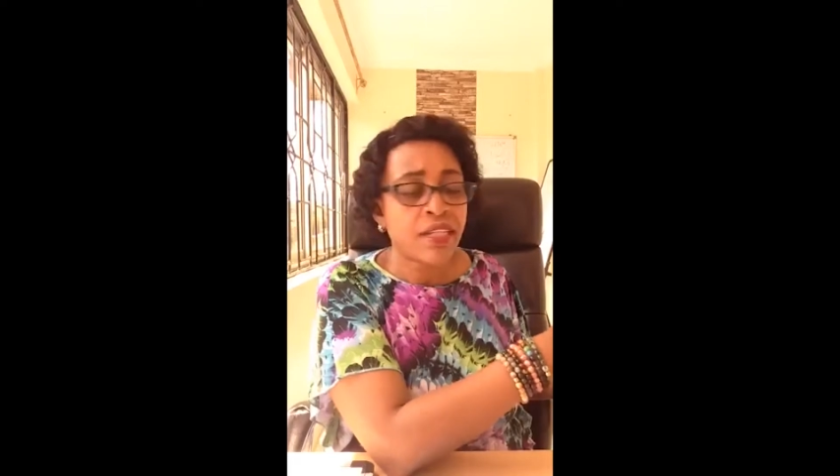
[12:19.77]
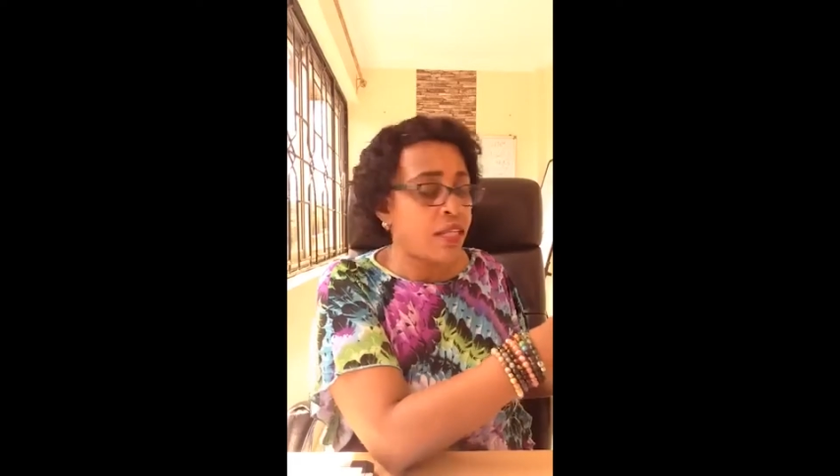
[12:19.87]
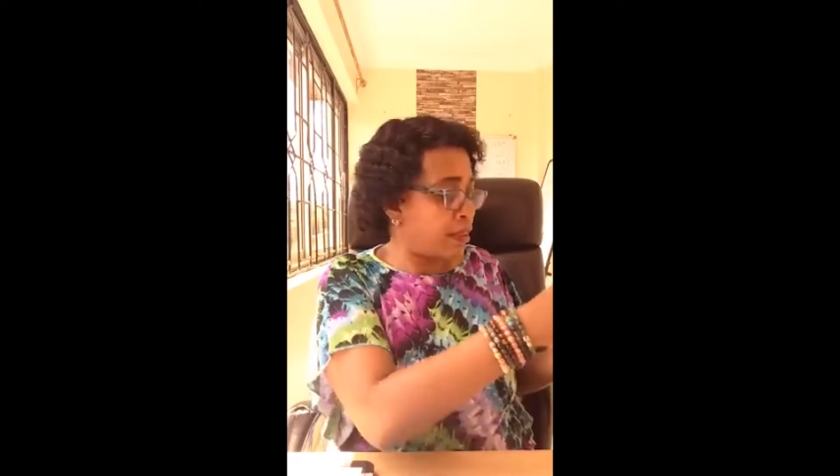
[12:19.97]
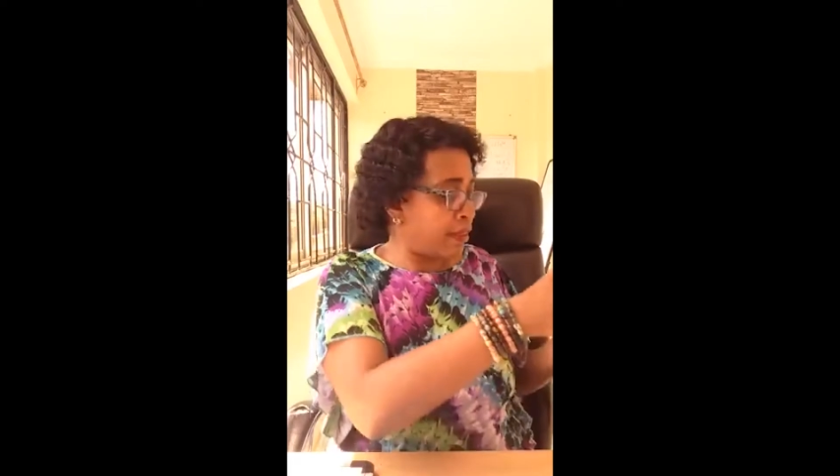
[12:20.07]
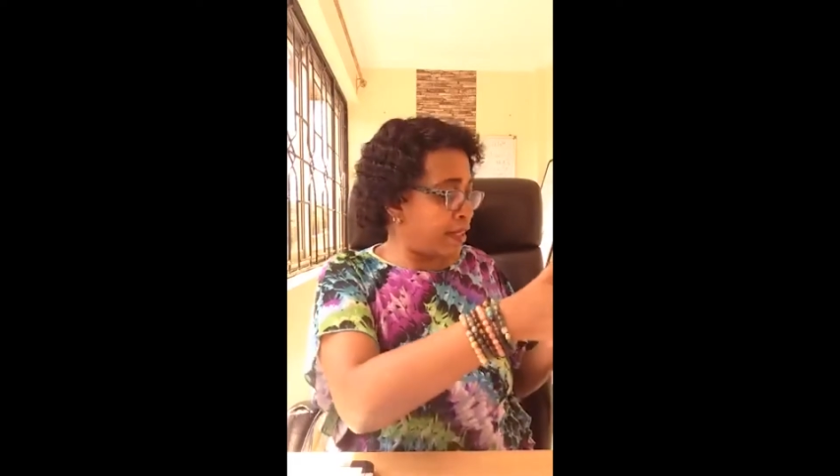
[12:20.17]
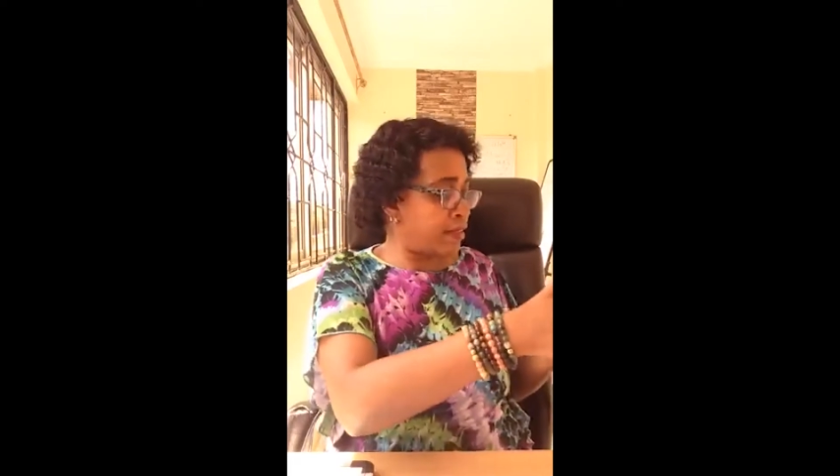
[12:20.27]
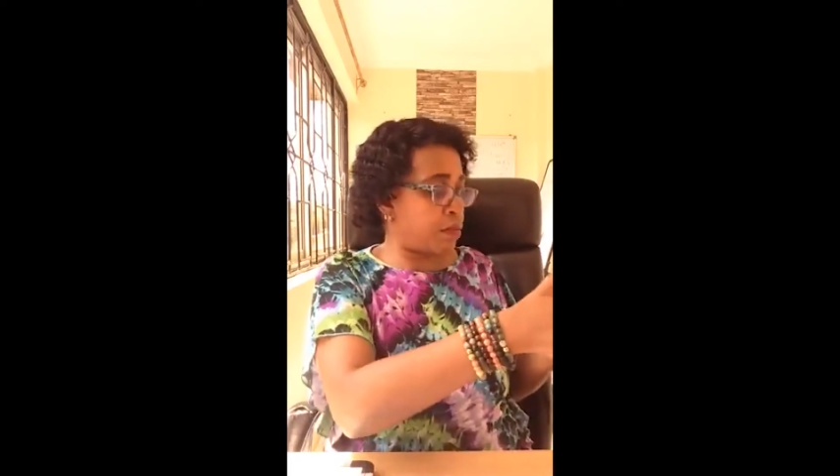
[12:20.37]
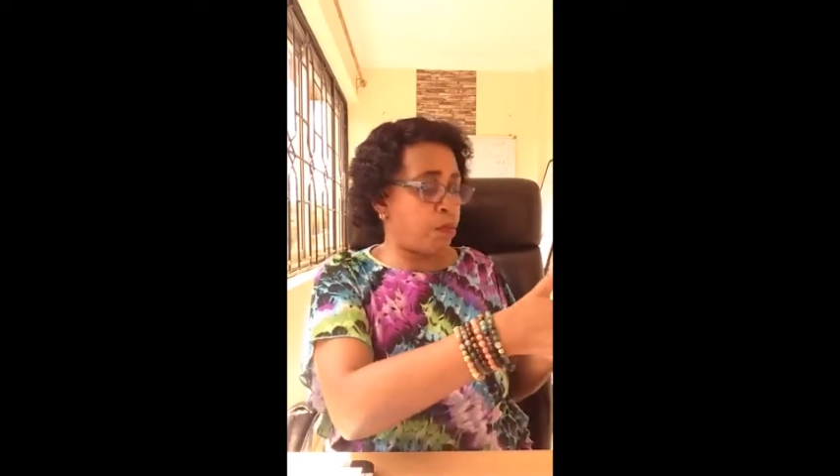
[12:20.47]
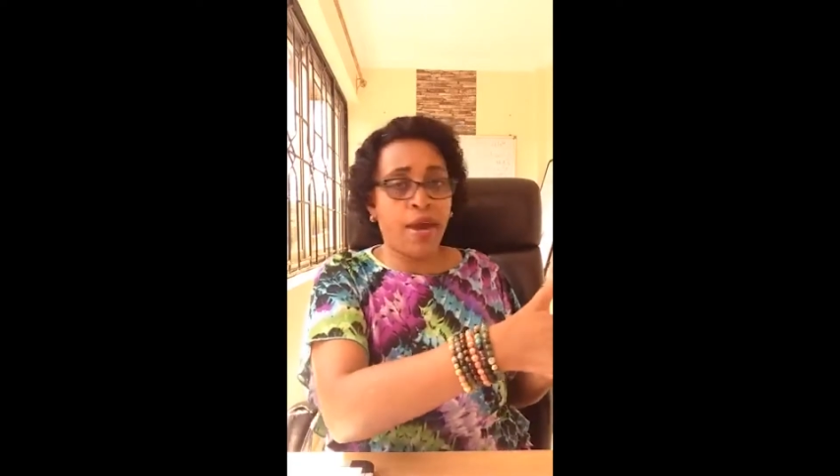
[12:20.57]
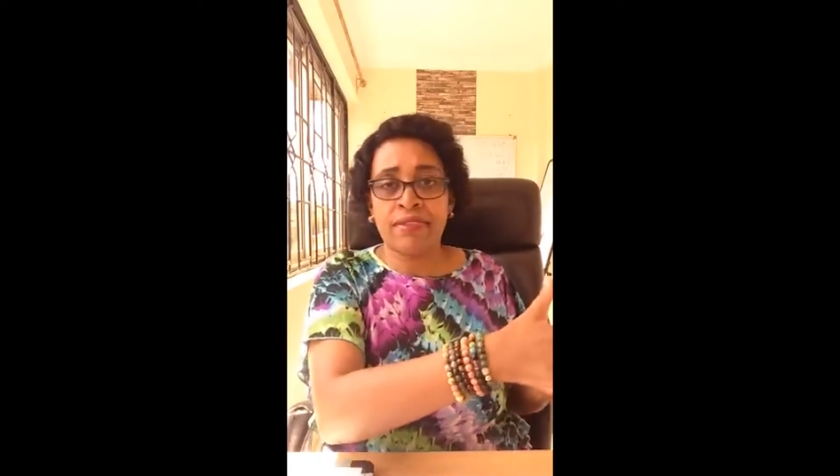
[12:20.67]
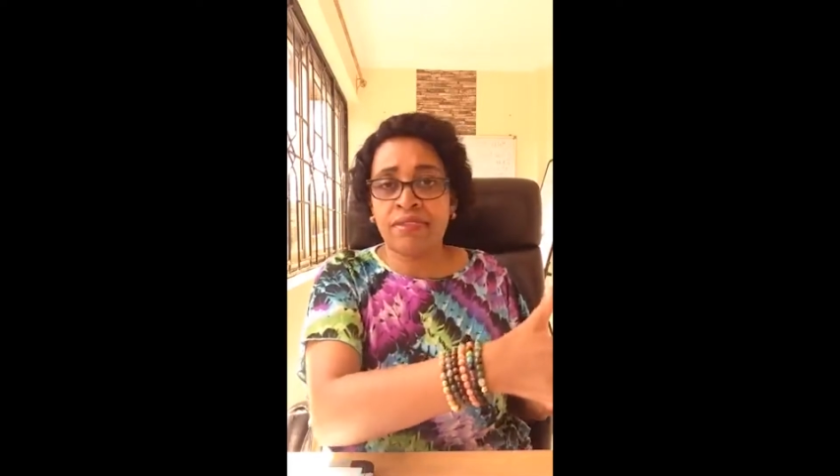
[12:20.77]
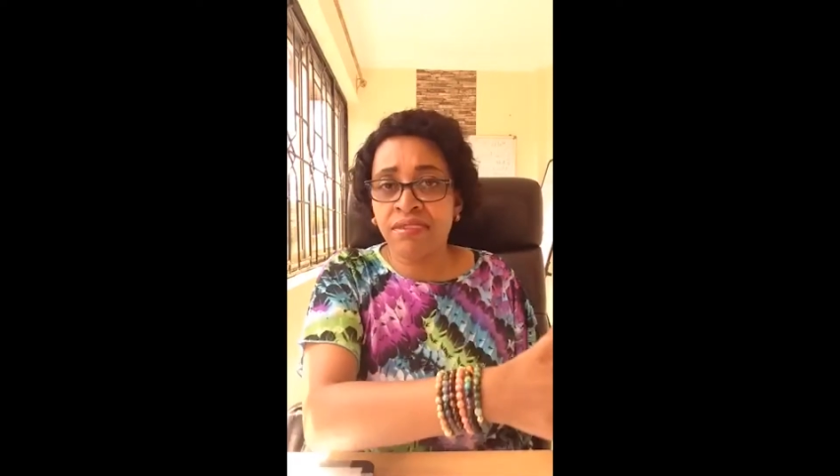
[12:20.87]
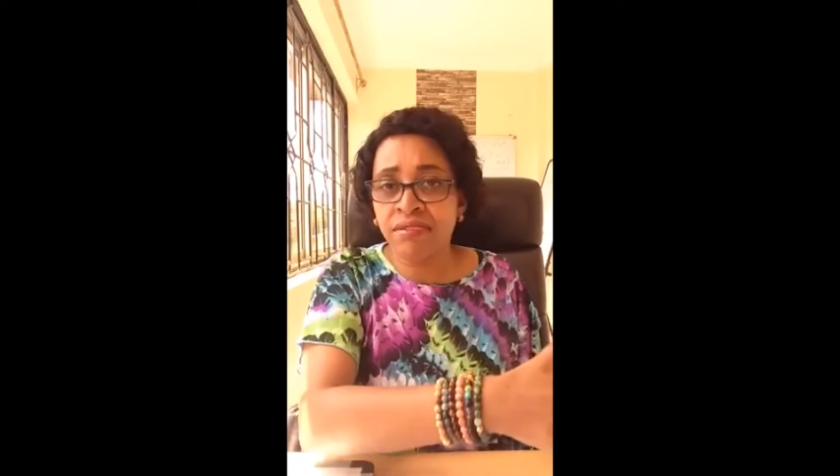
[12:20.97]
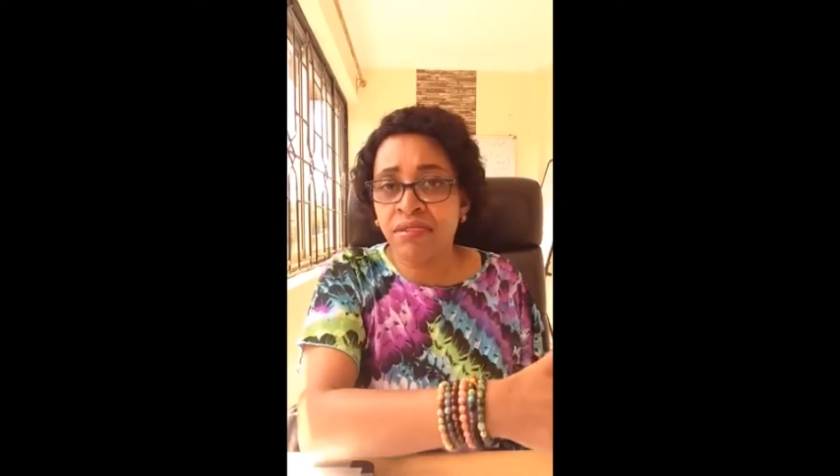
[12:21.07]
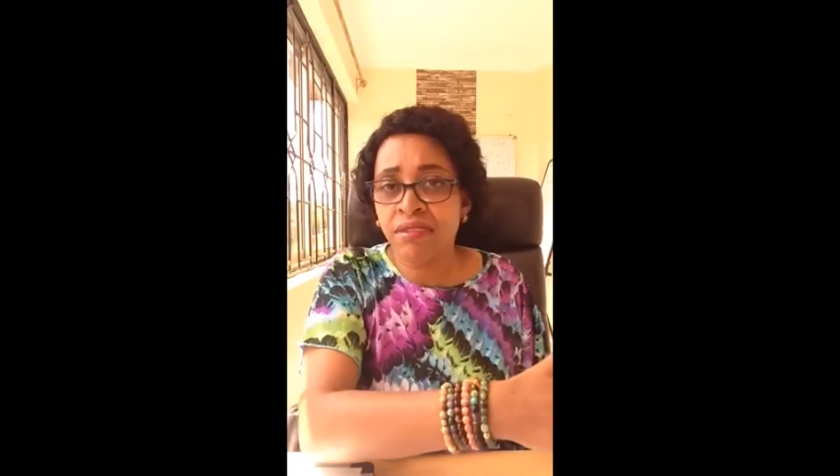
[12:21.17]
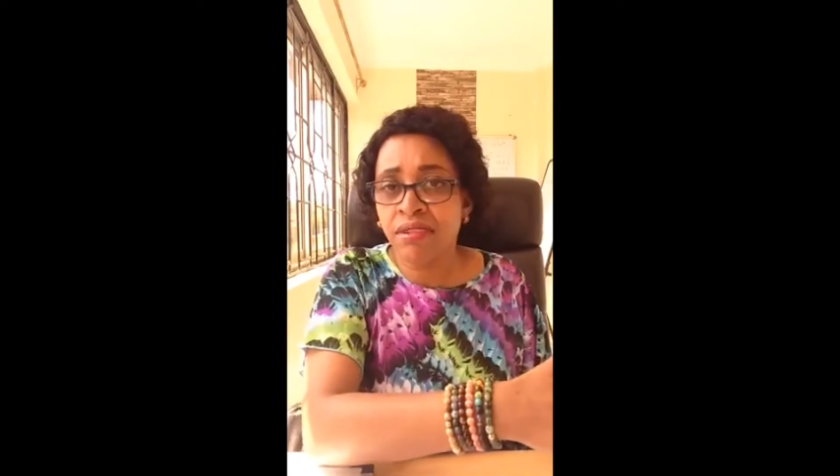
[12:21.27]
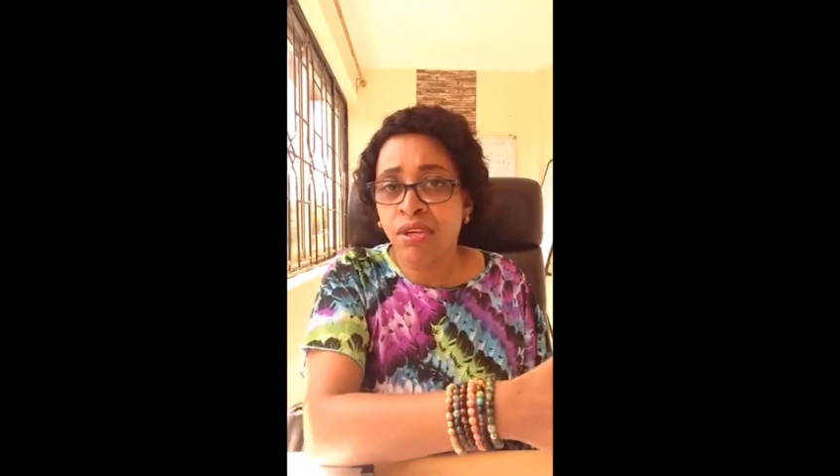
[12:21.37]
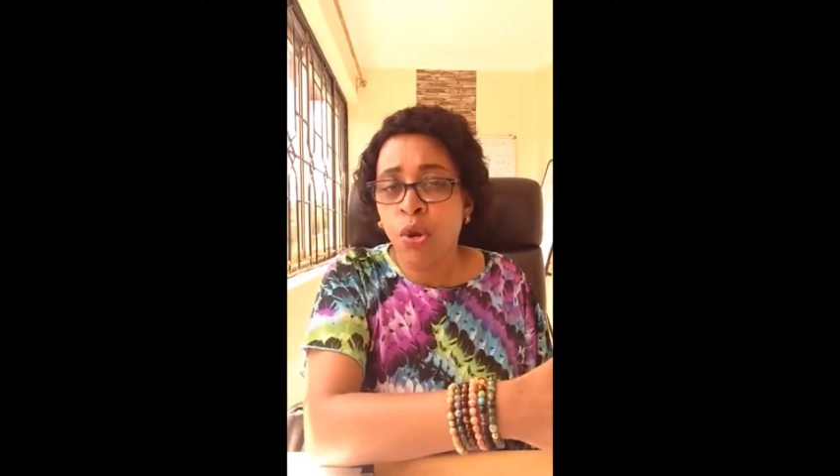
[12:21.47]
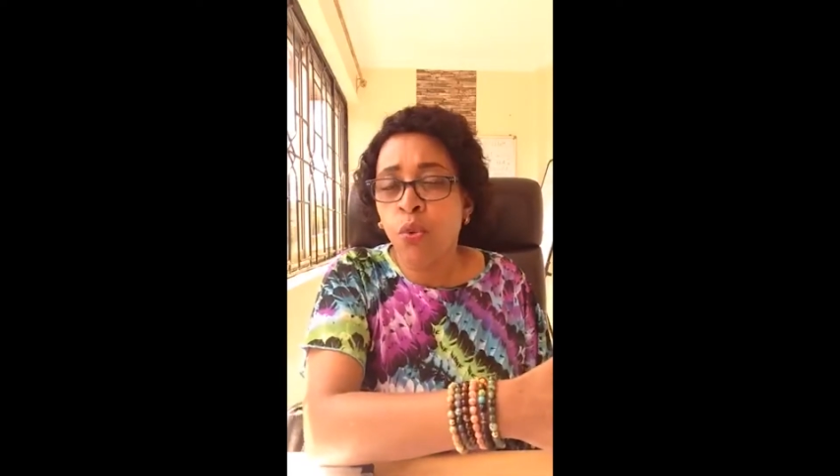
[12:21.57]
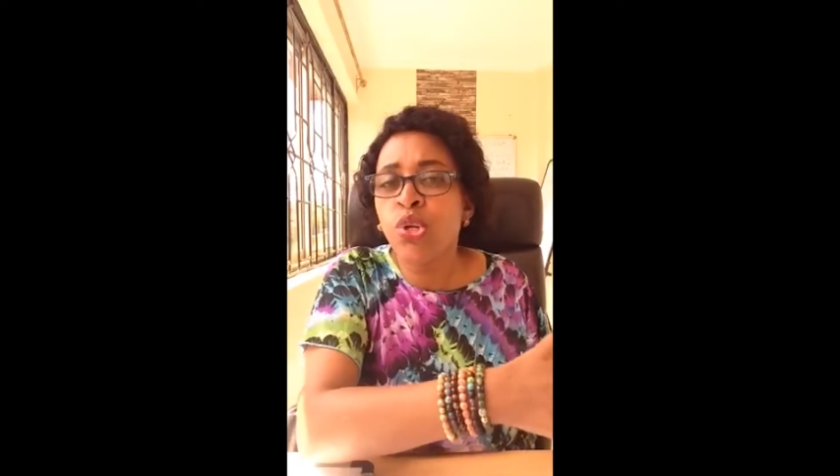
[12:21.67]
This month,
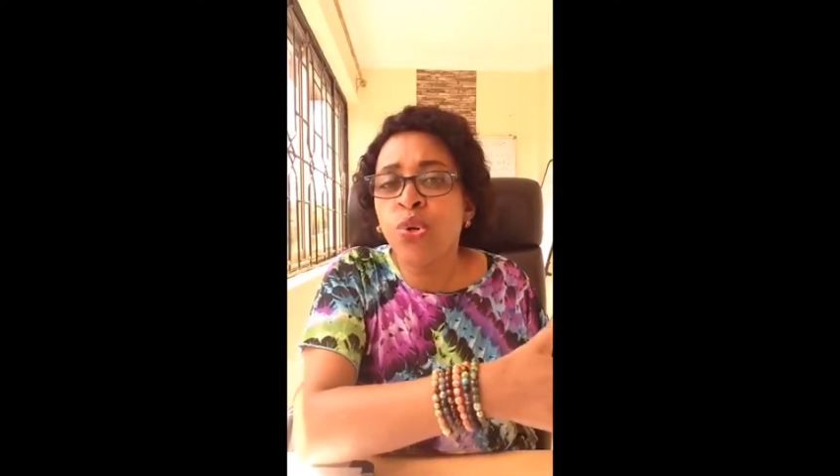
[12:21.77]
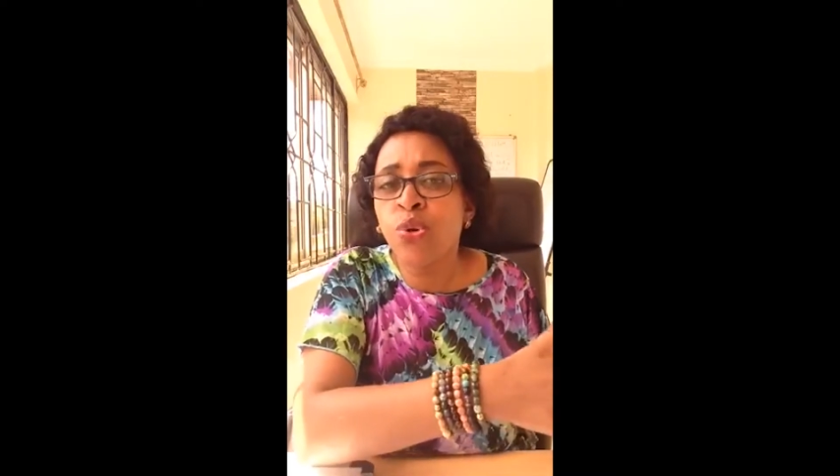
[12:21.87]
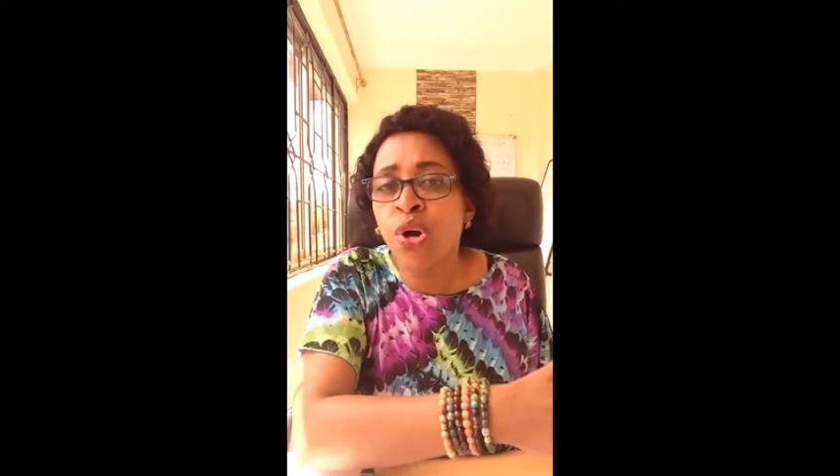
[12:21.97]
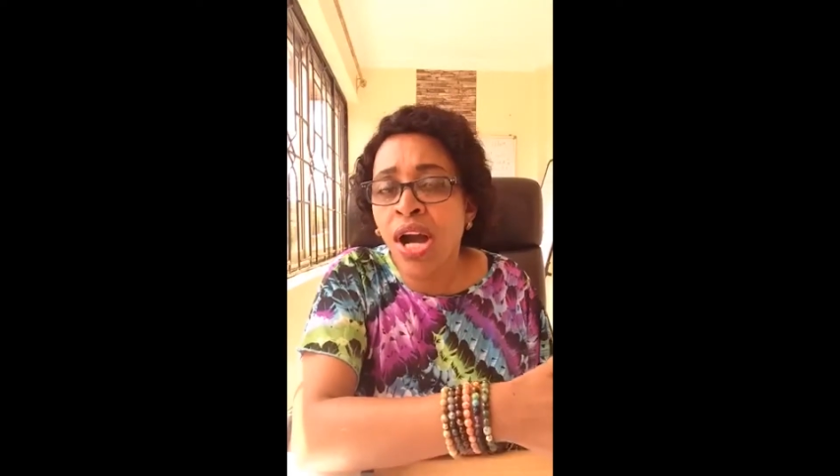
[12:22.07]
we know